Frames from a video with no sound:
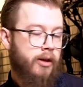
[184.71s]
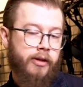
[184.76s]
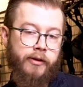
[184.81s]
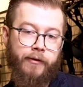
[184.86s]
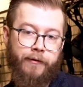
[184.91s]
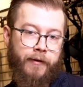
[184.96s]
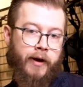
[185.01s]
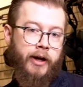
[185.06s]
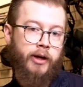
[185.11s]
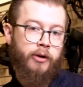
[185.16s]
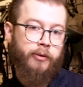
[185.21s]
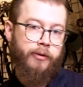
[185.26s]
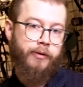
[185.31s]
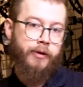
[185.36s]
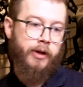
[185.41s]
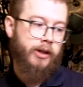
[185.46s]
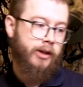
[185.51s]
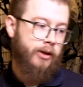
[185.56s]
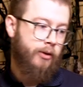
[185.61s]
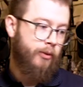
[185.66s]
The final
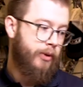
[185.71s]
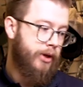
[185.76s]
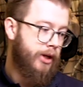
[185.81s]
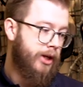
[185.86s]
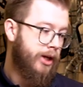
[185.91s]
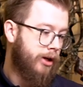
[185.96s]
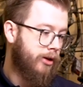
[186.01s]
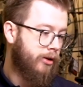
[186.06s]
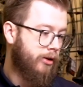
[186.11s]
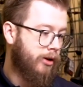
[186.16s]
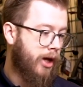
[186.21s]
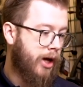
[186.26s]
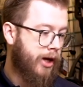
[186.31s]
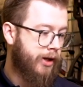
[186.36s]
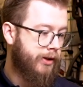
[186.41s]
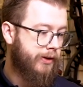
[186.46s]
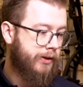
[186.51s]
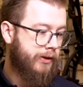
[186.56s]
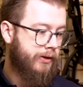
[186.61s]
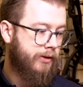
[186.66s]
thing that we get a
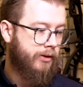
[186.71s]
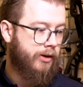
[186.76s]
lot,